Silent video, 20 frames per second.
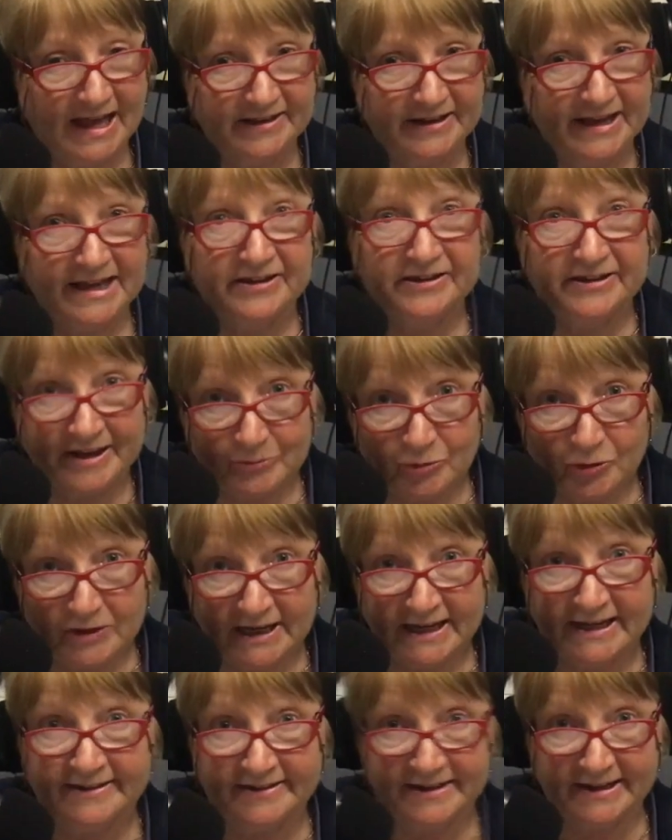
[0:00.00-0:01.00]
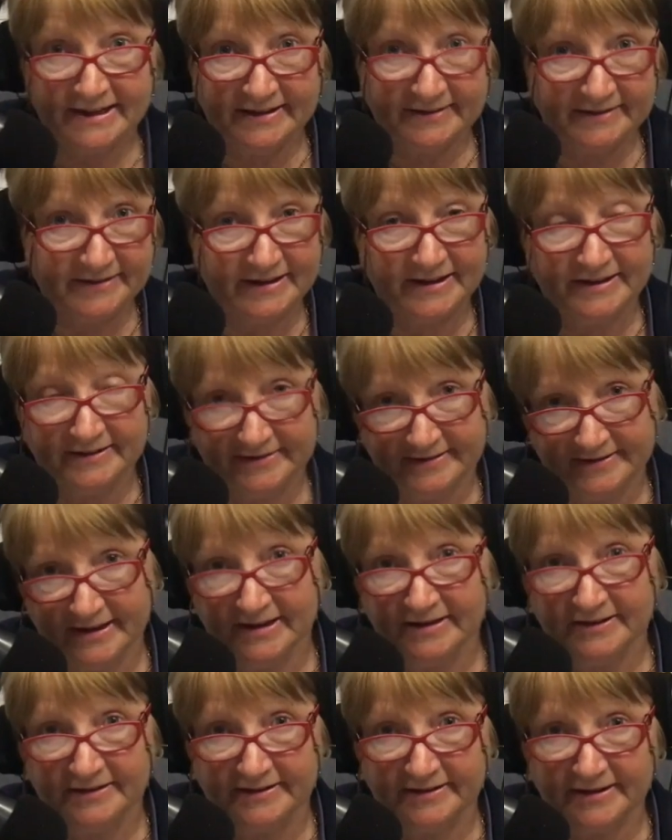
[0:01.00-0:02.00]
And double glazing is
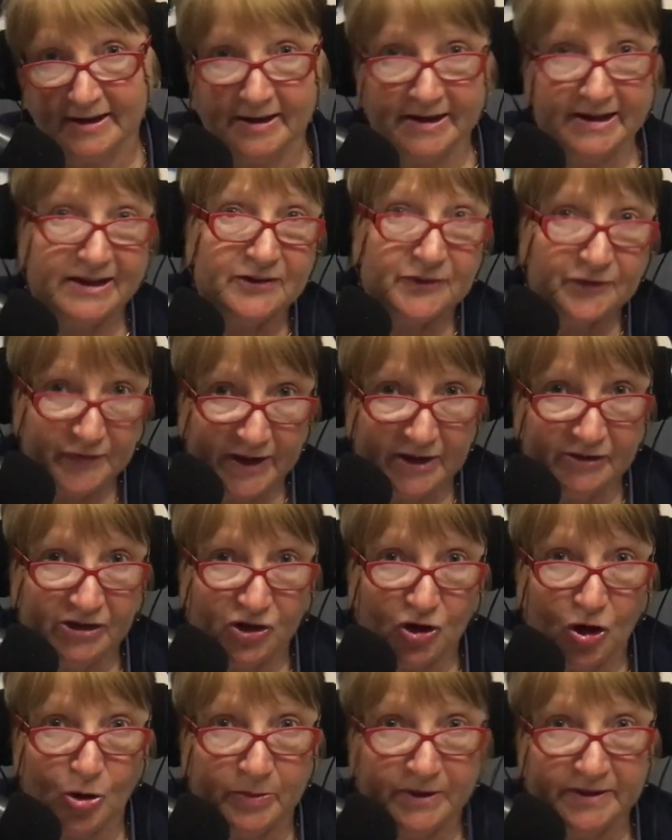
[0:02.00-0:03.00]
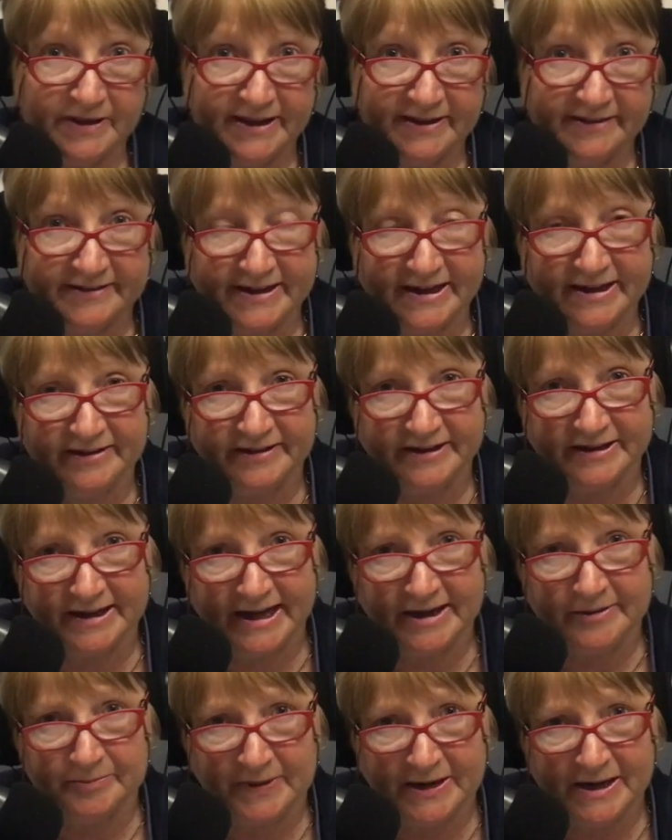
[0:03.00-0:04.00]
very common these days,
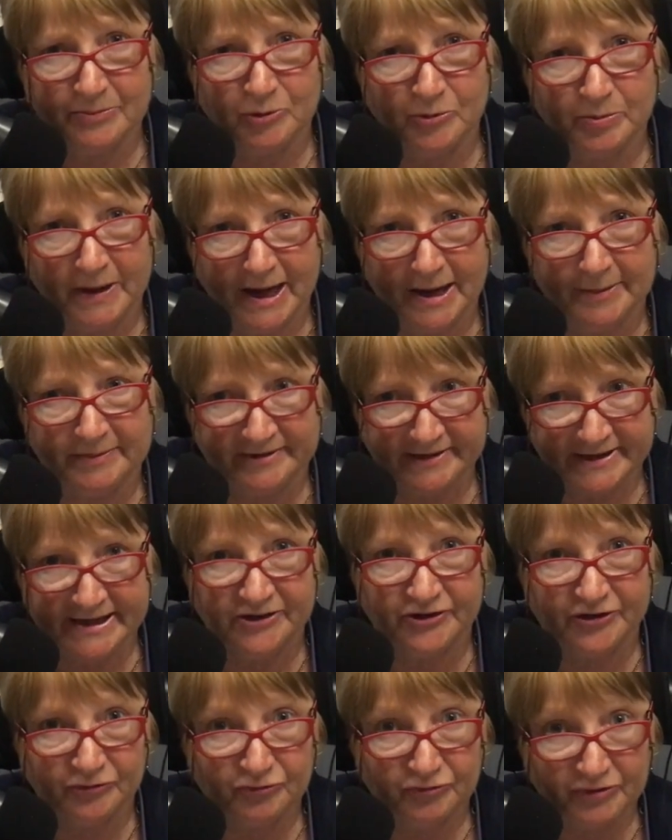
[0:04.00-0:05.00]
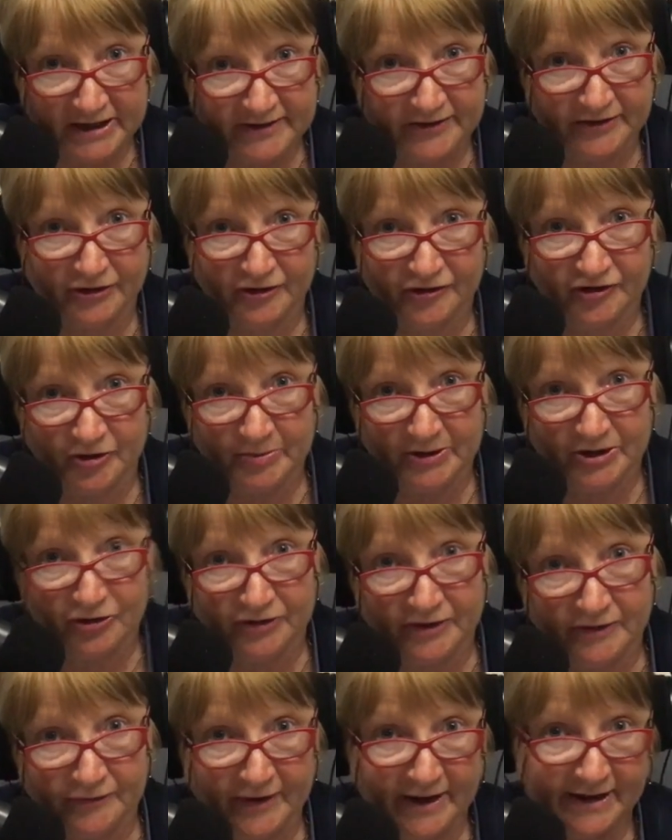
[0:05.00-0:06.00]
and people perhaps need to research it,
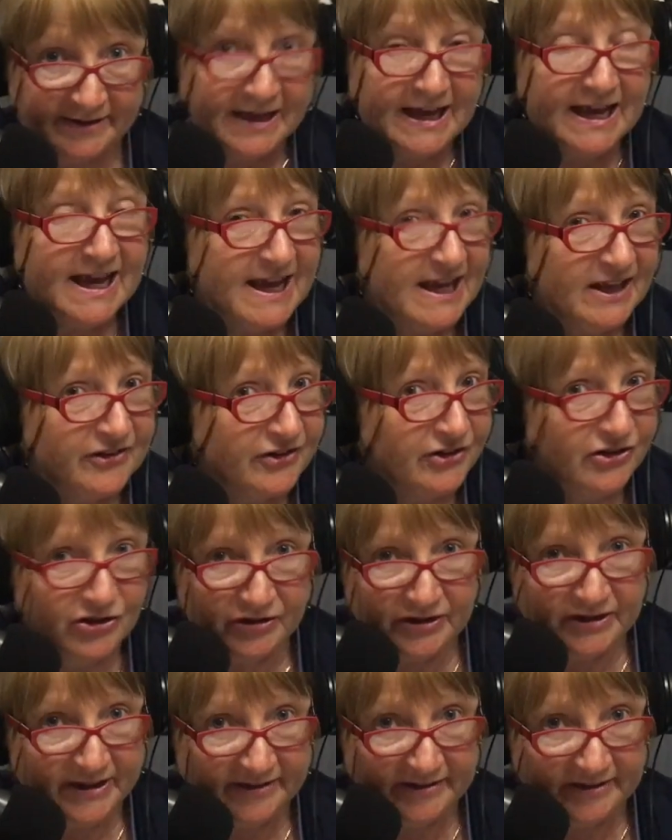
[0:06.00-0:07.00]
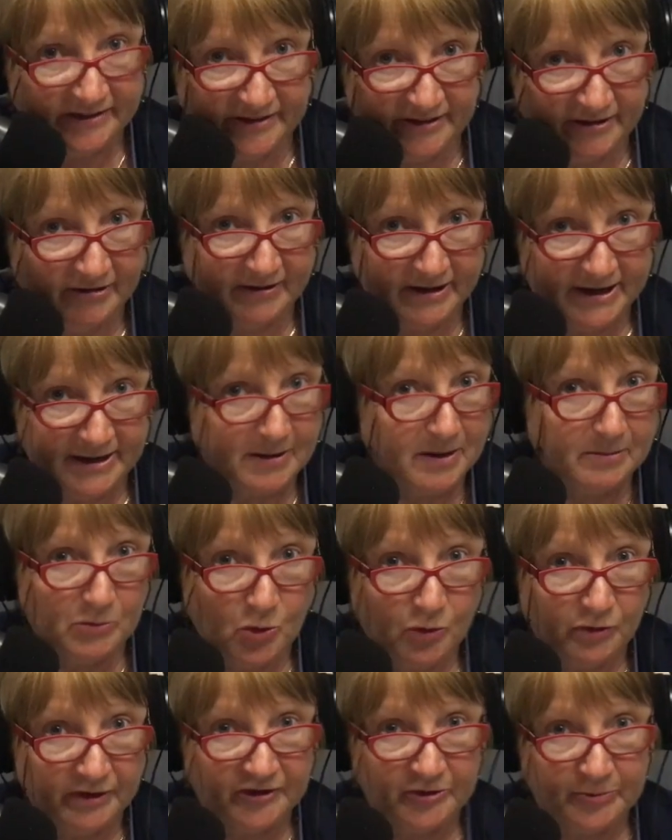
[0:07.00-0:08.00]
because in fact it's not necessarily
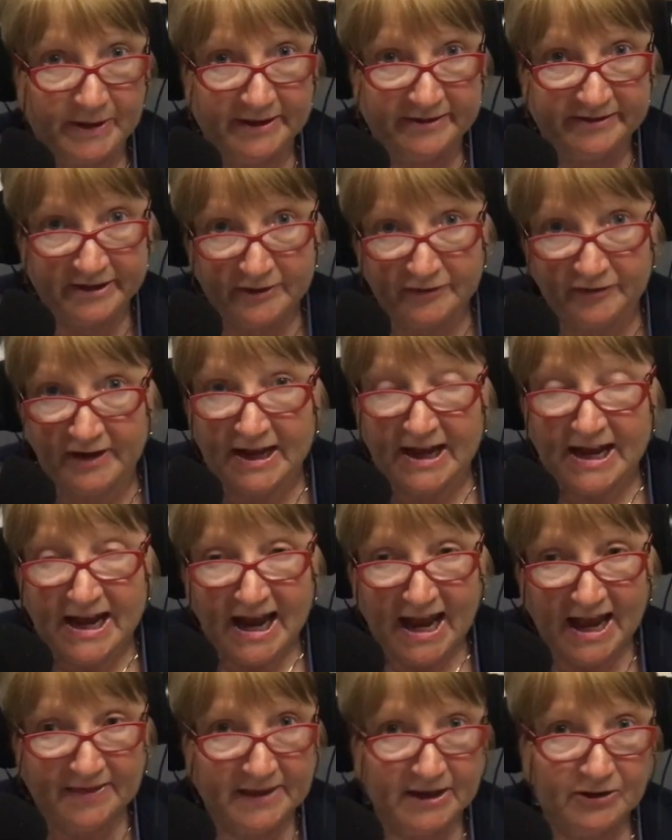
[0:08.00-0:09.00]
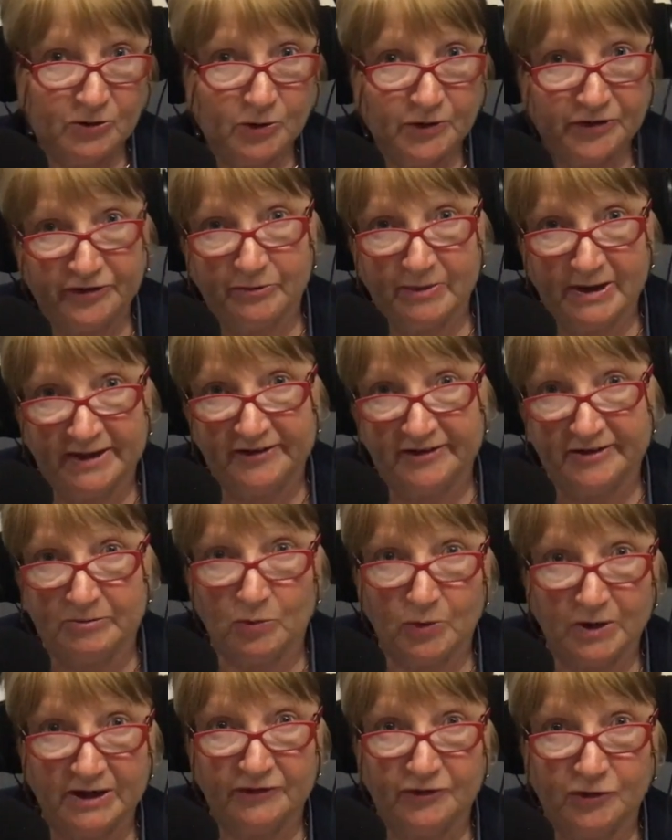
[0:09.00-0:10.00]
more expensive. And there also are some
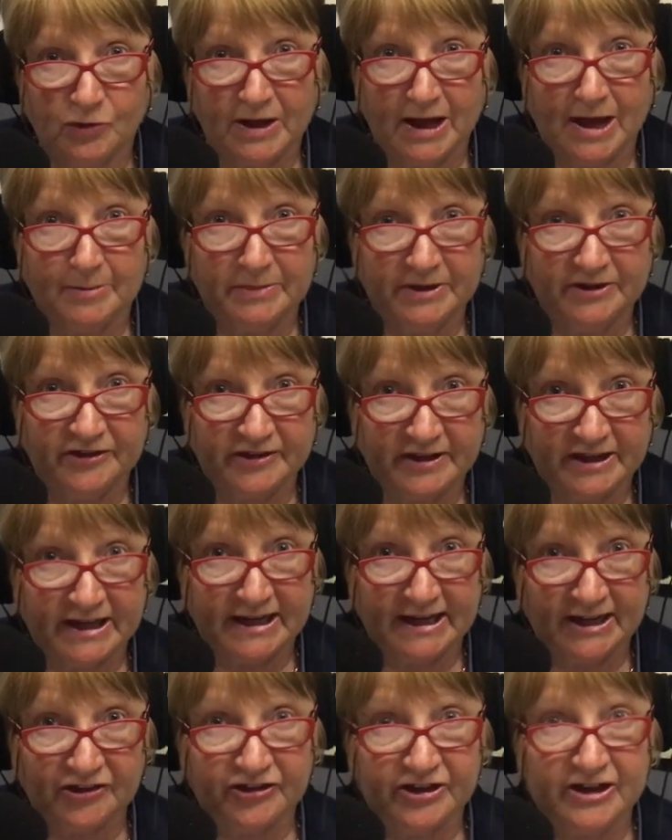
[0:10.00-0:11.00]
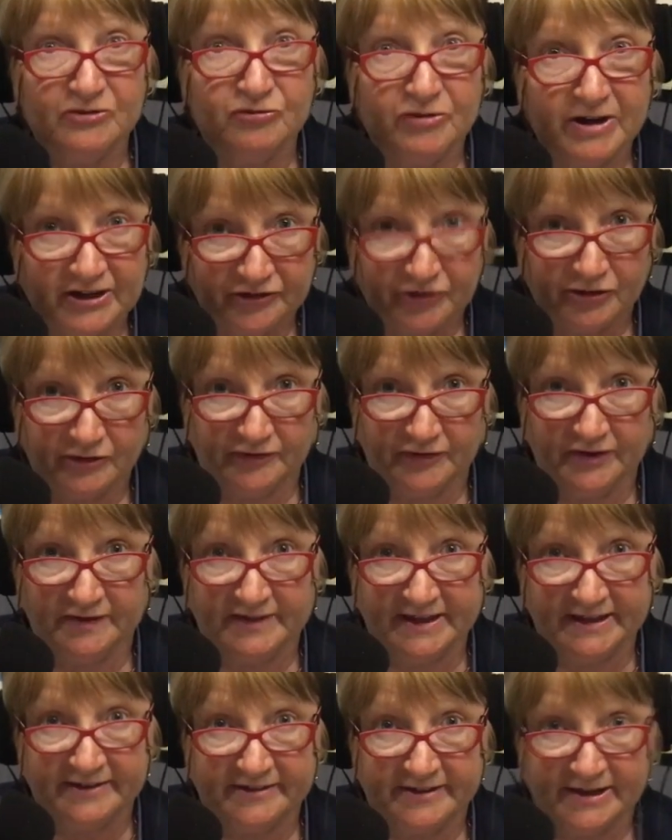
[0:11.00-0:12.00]
wonderful companies that can actually retrofit
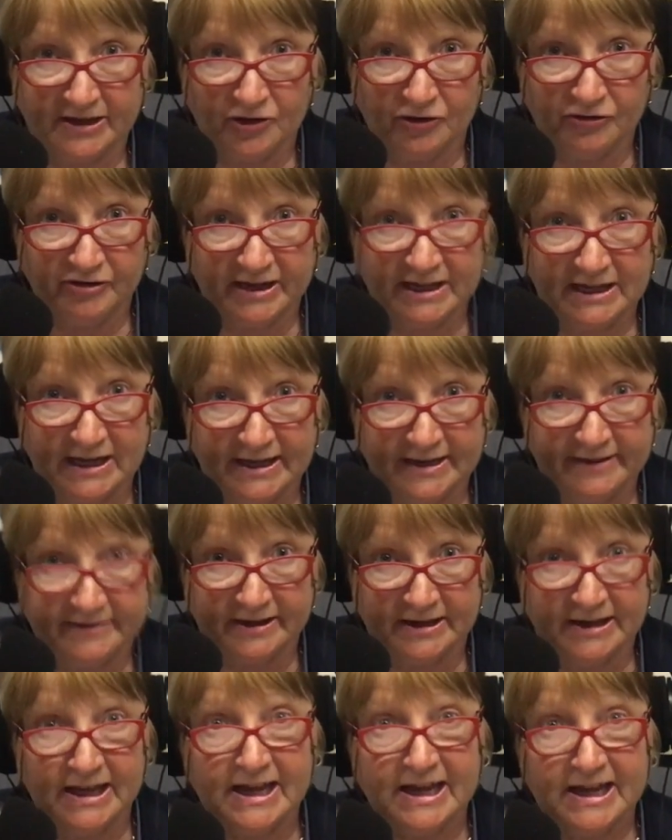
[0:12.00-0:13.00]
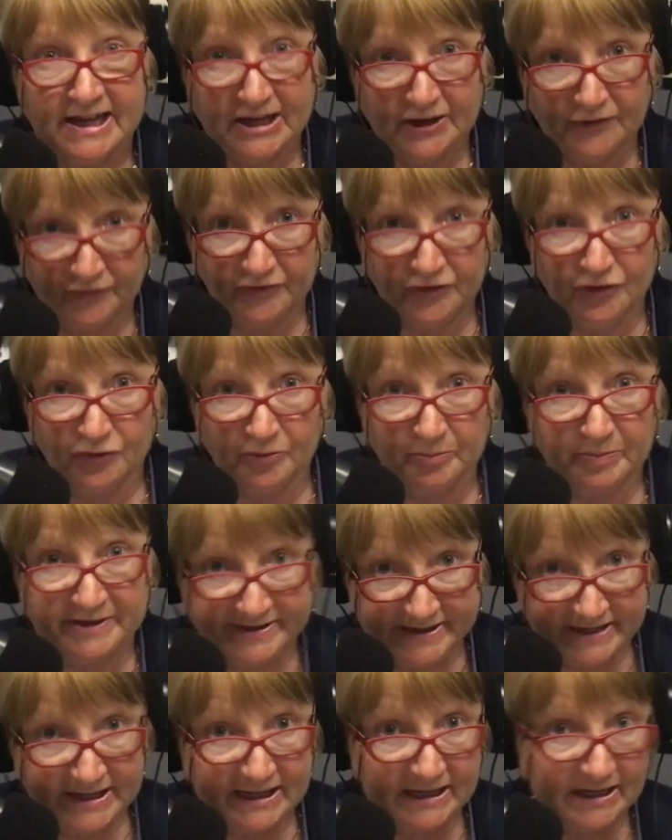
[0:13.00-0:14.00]
that secondary glazing.
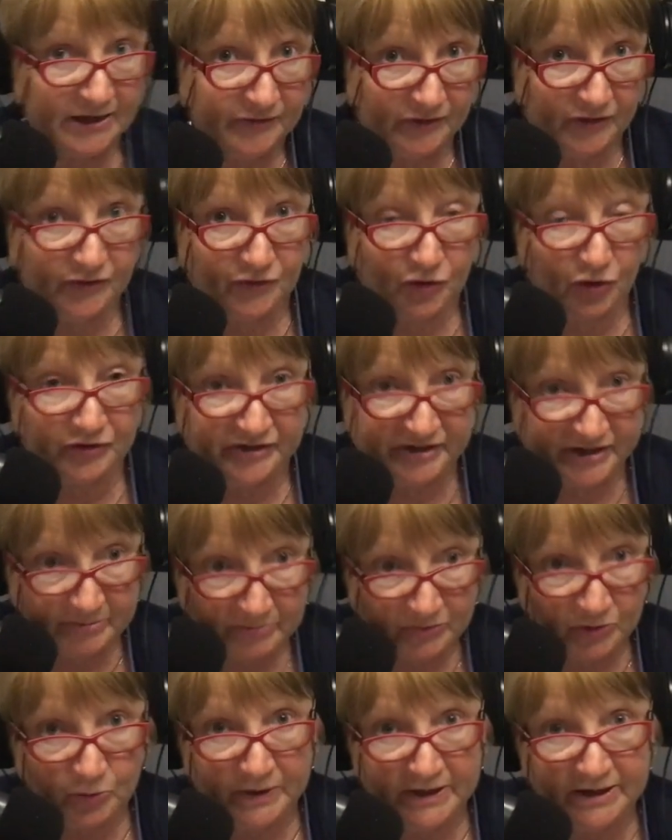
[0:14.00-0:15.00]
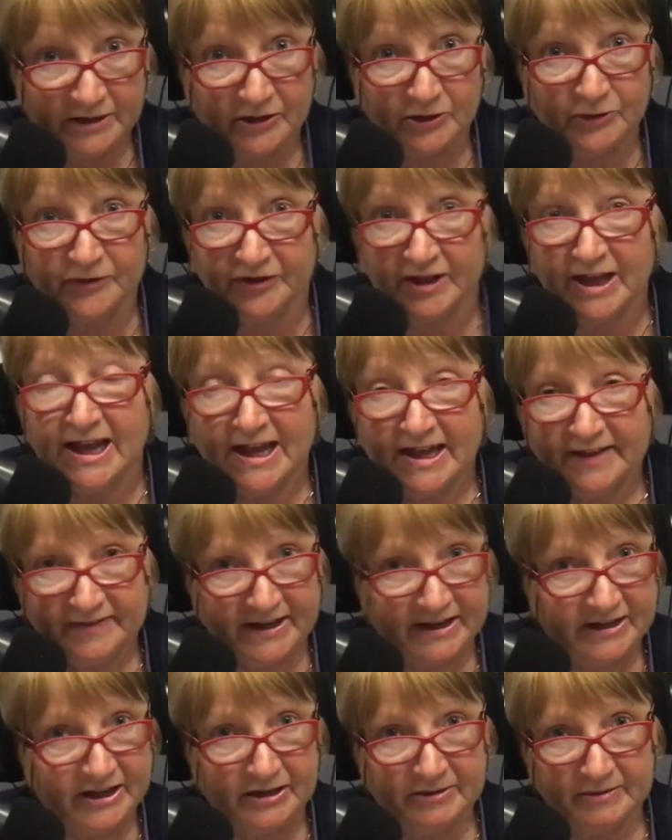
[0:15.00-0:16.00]
Particularly if you've got timber windows,
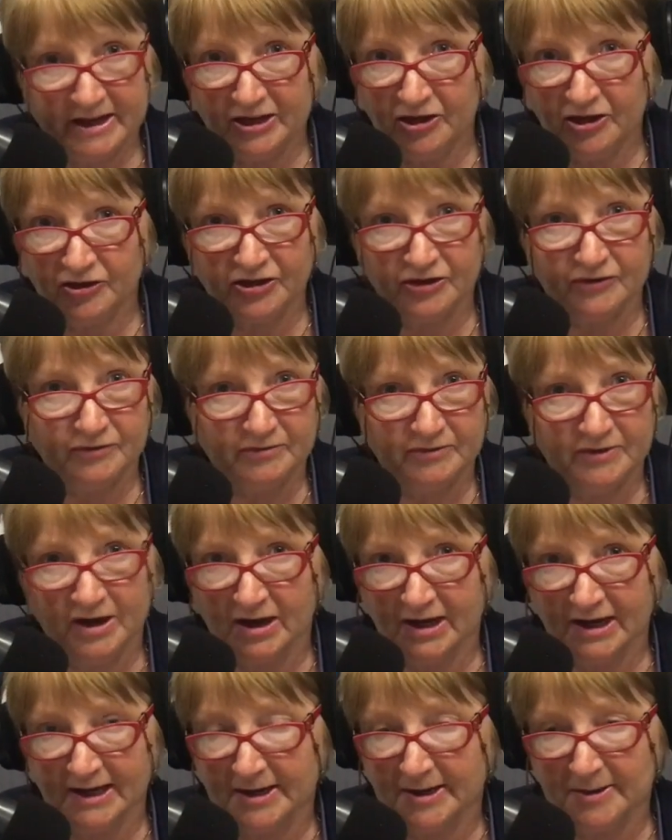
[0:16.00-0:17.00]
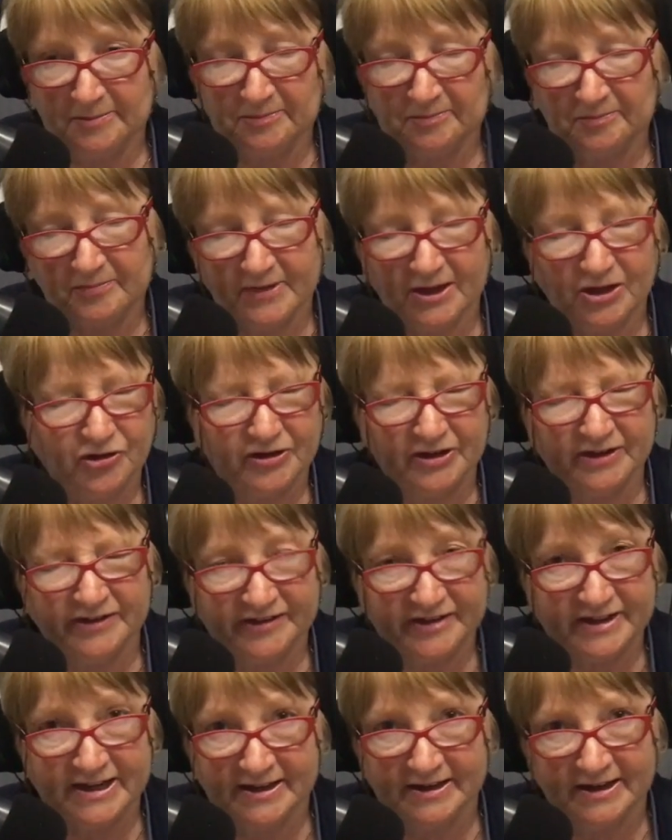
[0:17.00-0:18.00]
you can
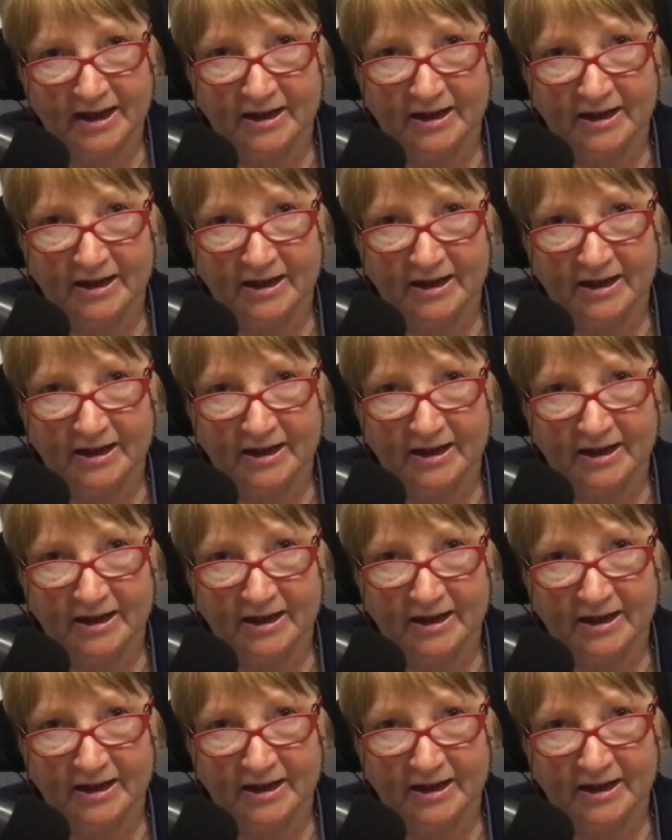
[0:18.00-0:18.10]
see.